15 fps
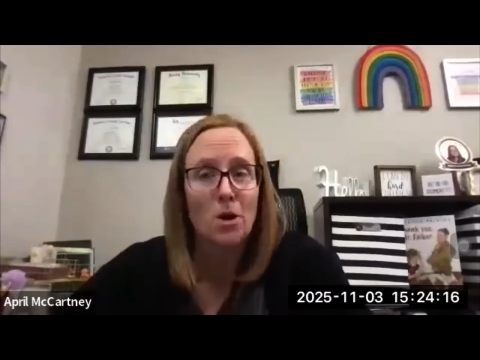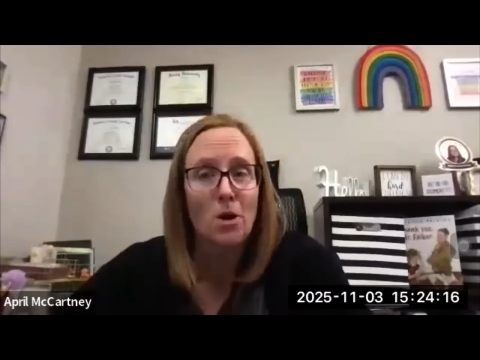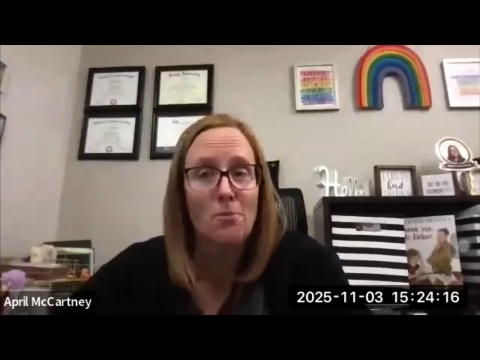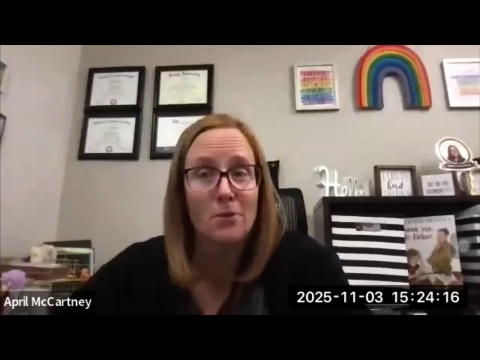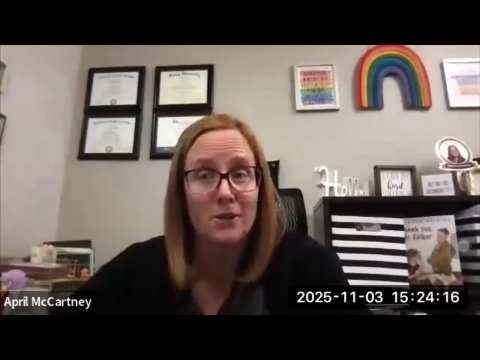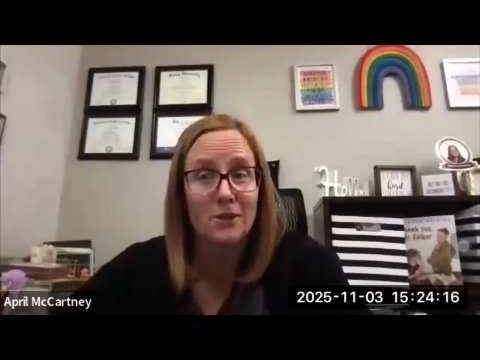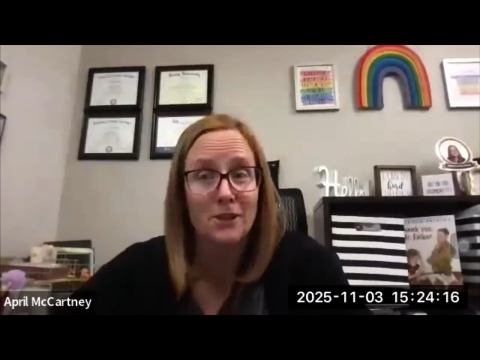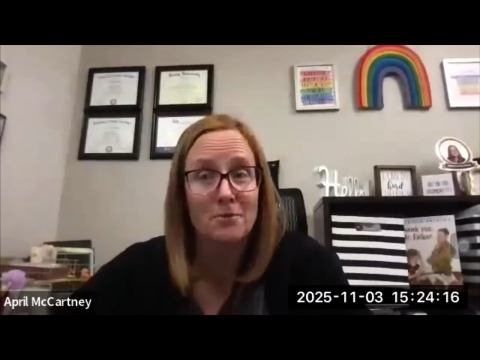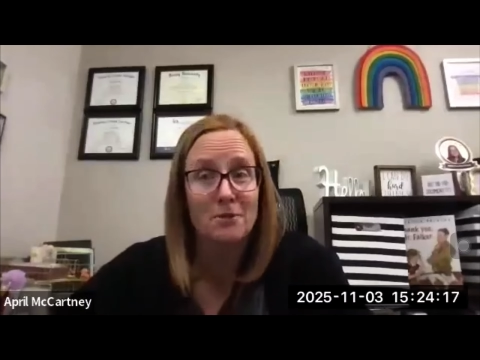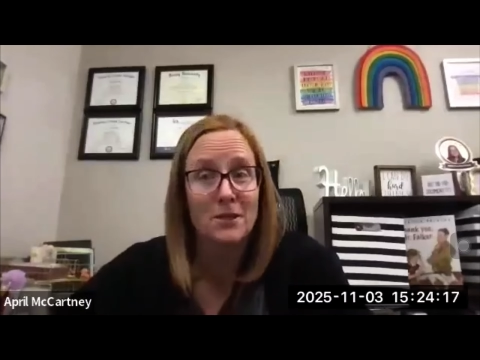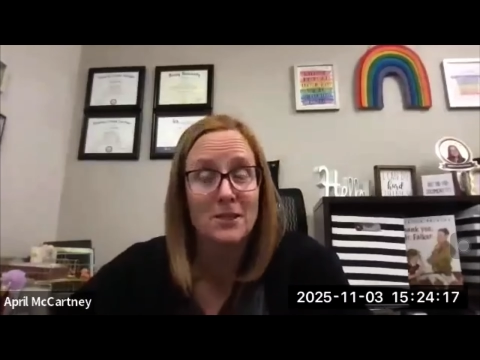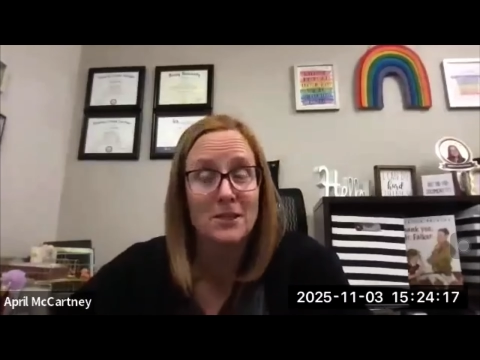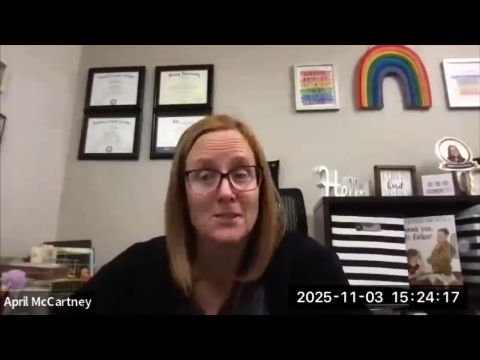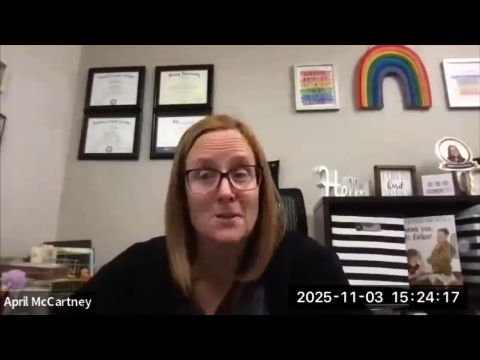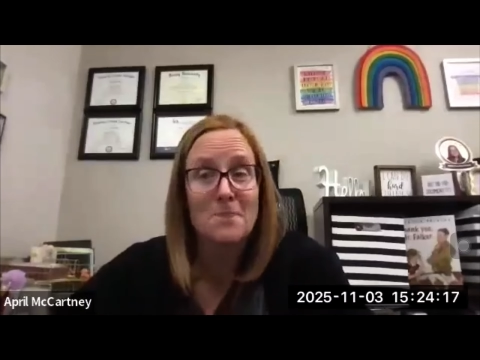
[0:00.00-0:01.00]
appropriately
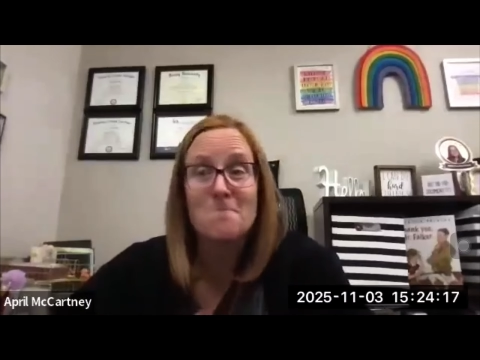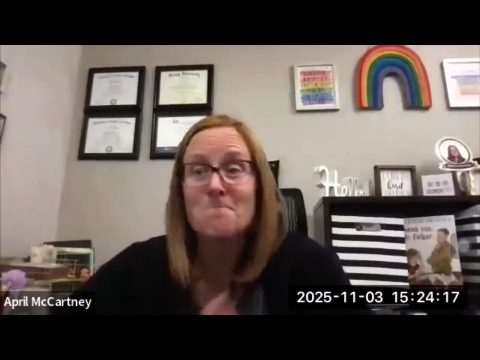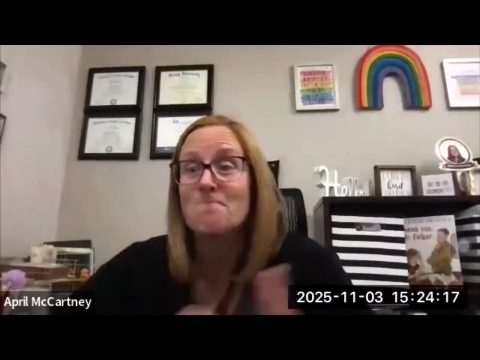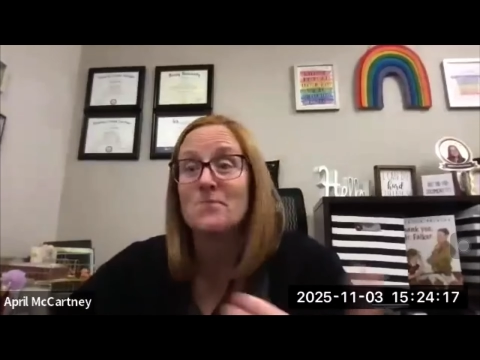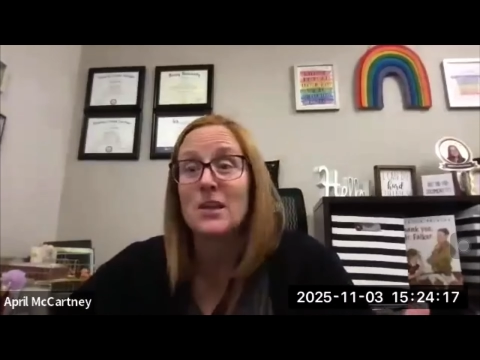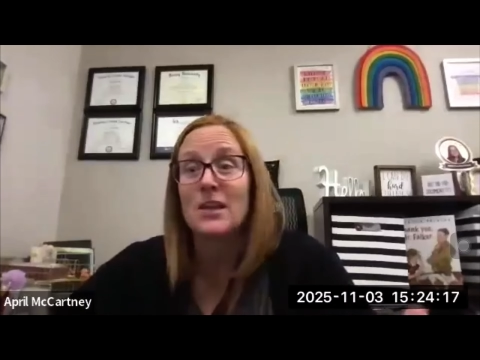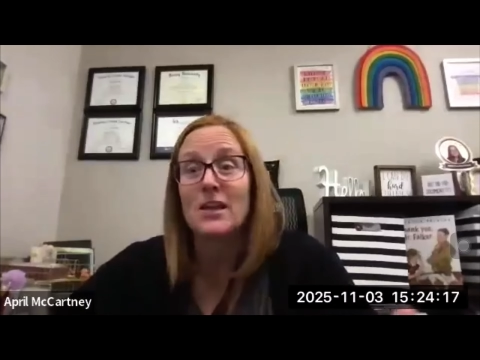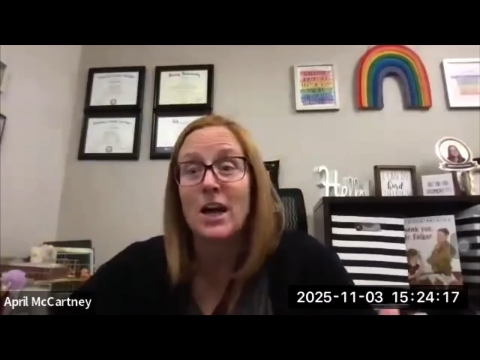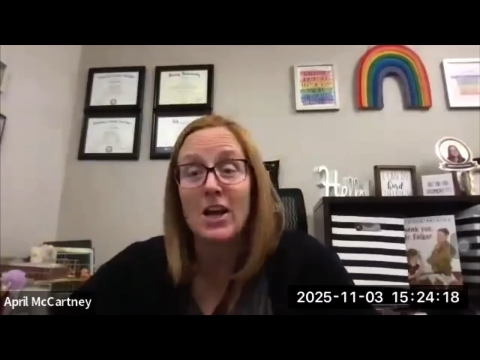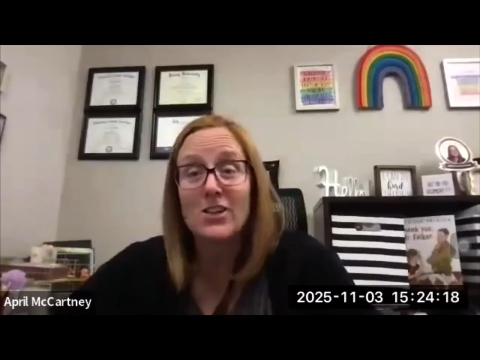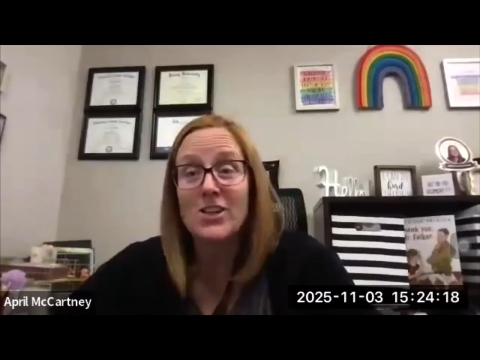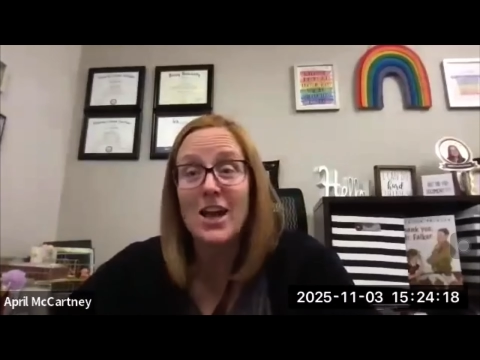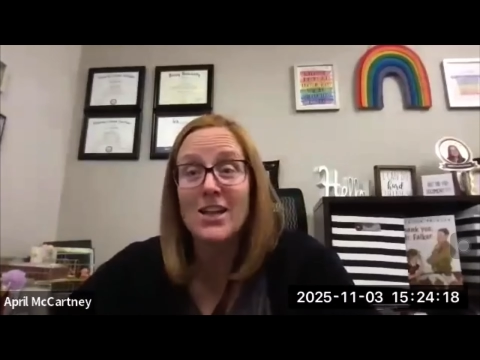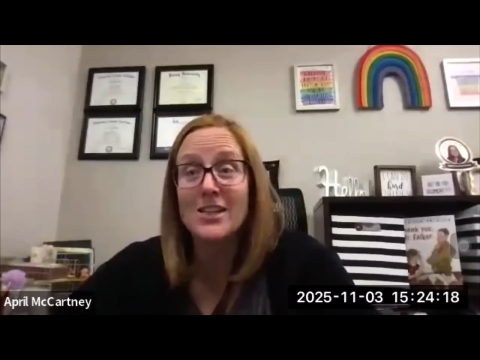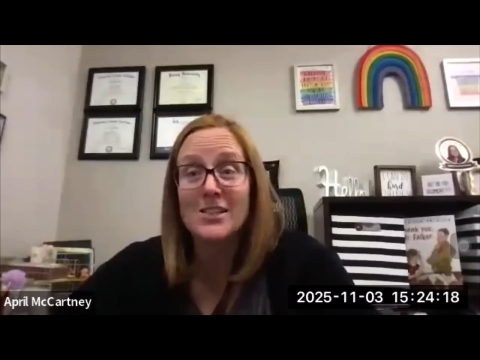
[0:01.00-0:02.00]
because
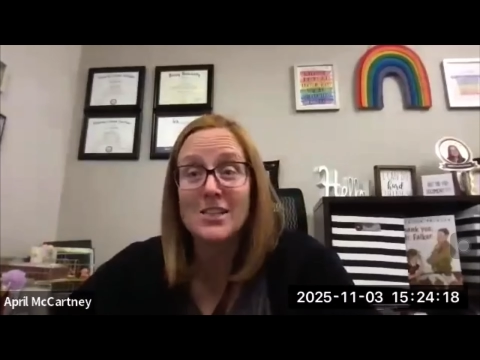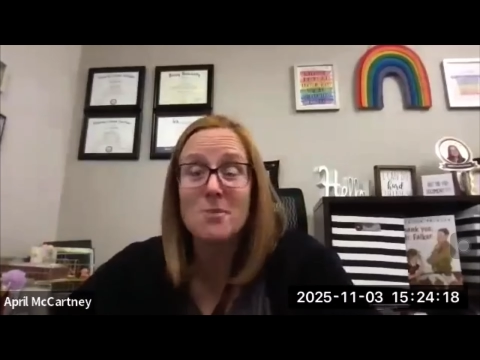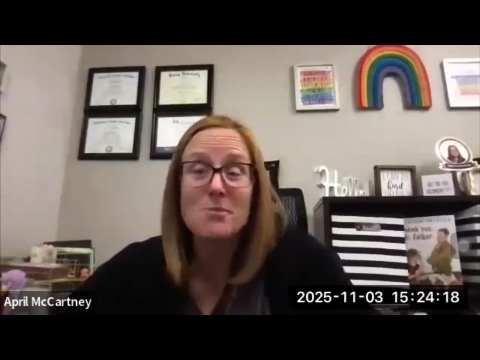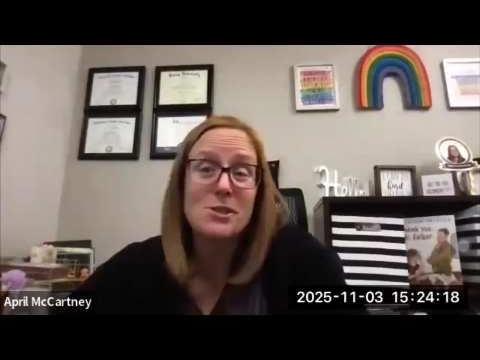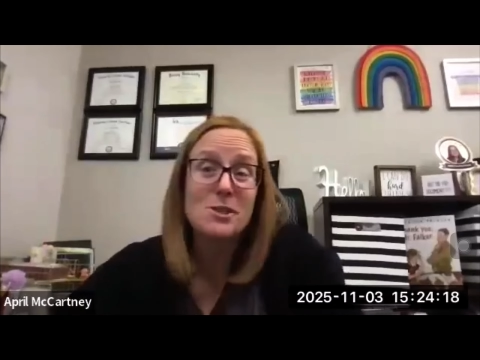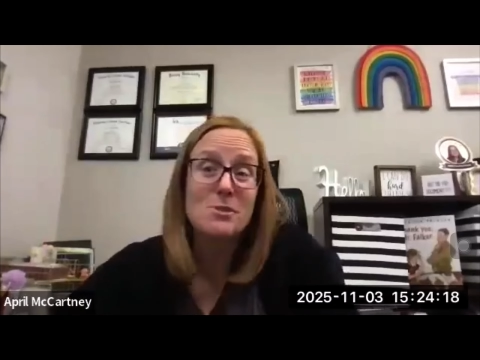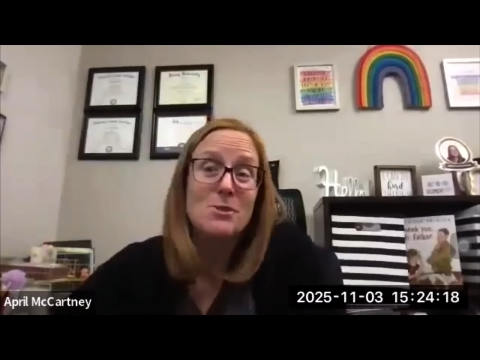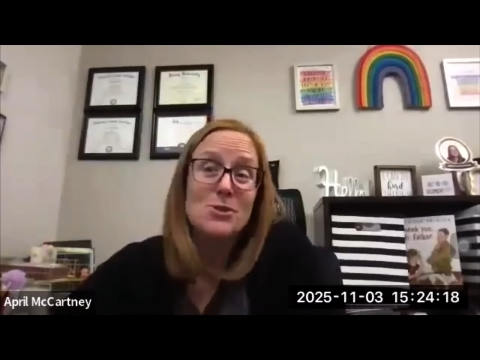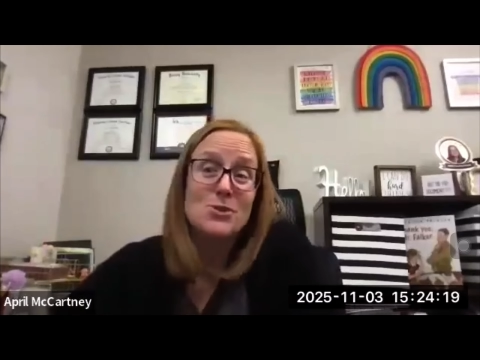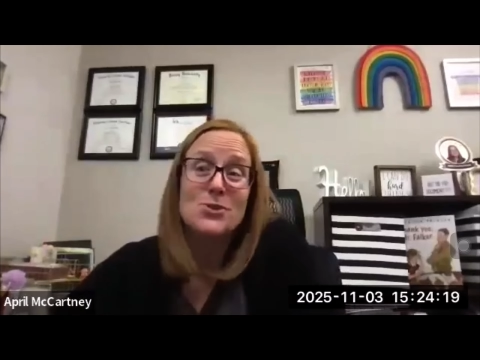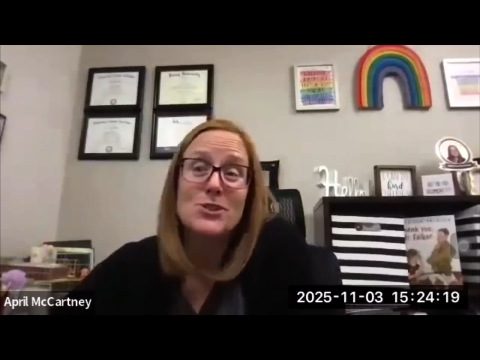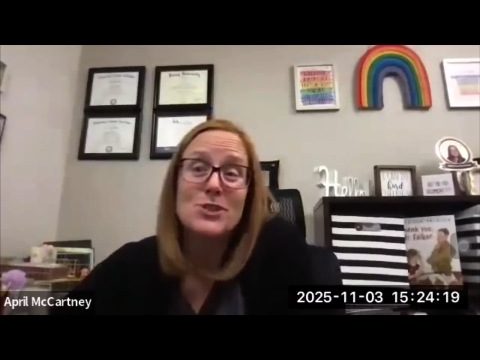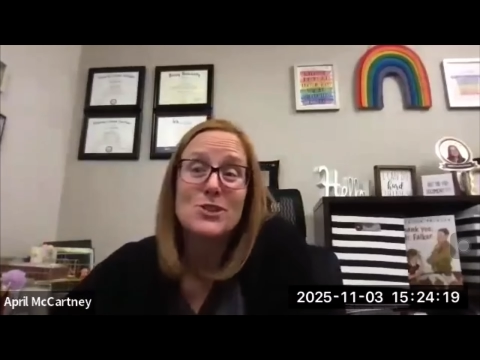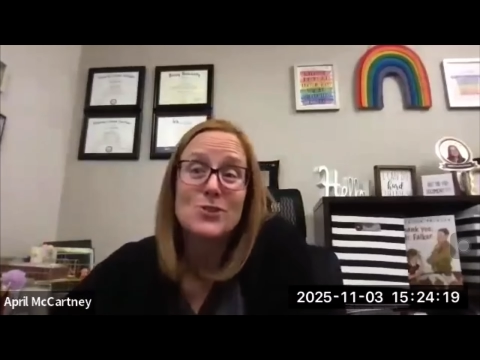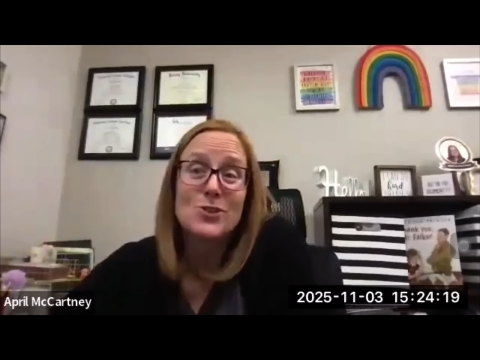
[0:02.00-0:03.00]
a lot of times they've been
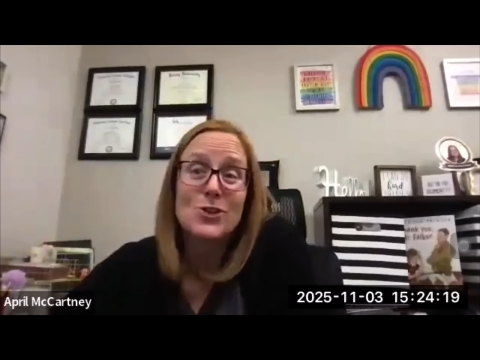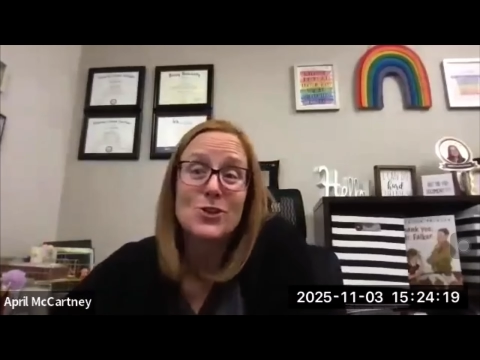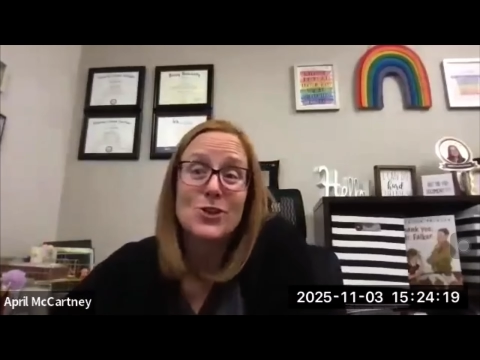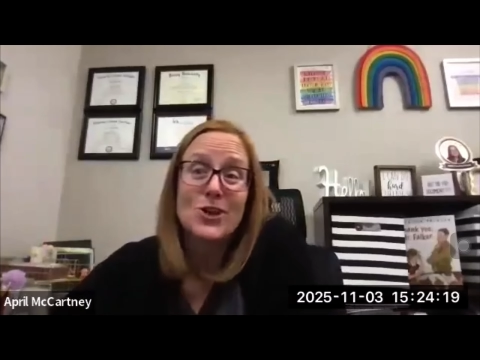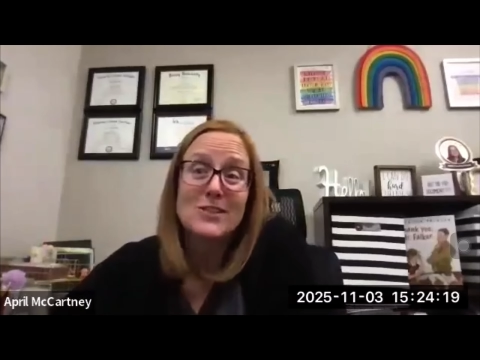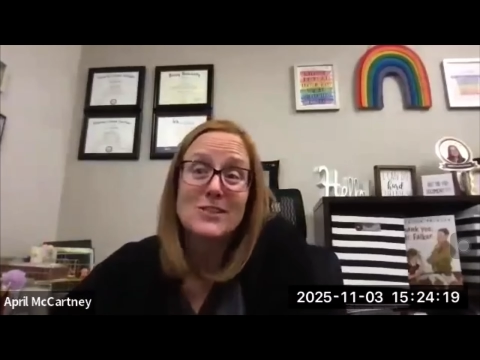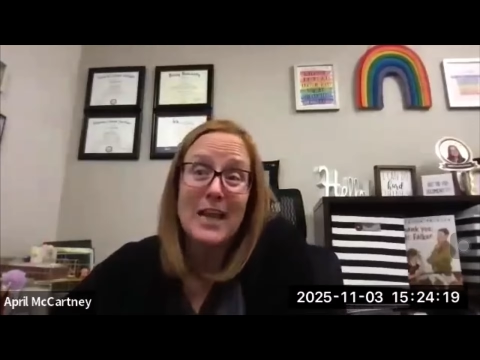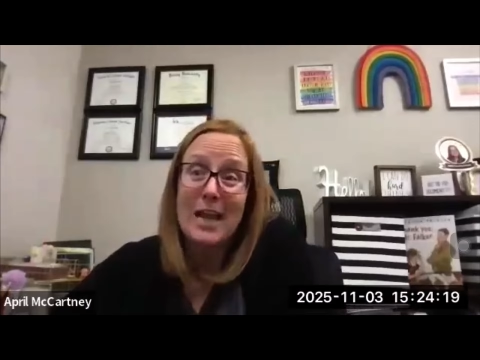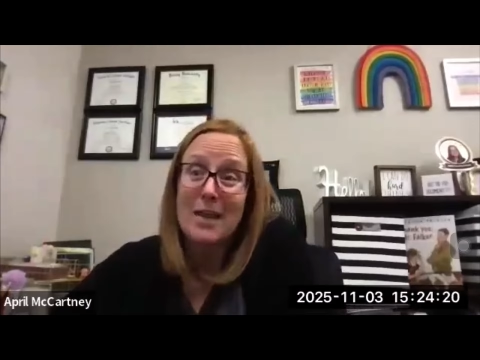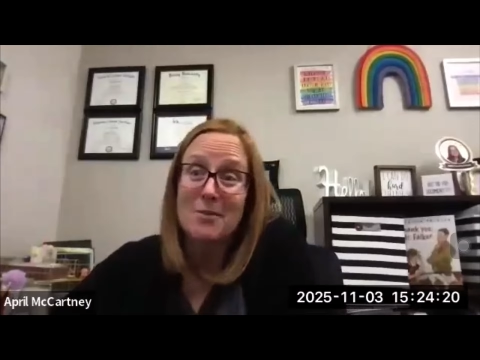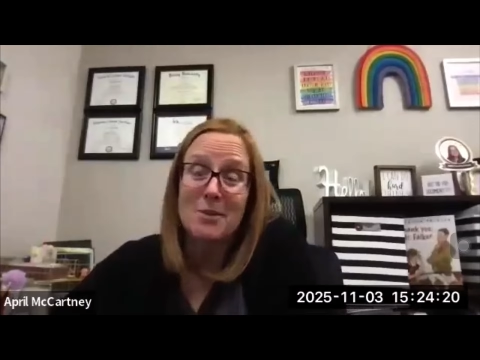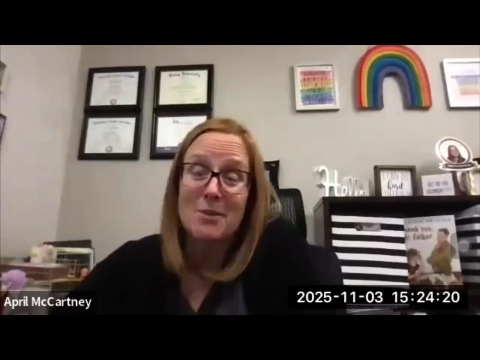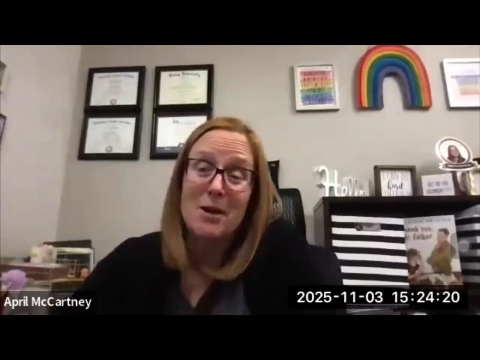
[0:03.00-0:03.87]
doing this for a long time.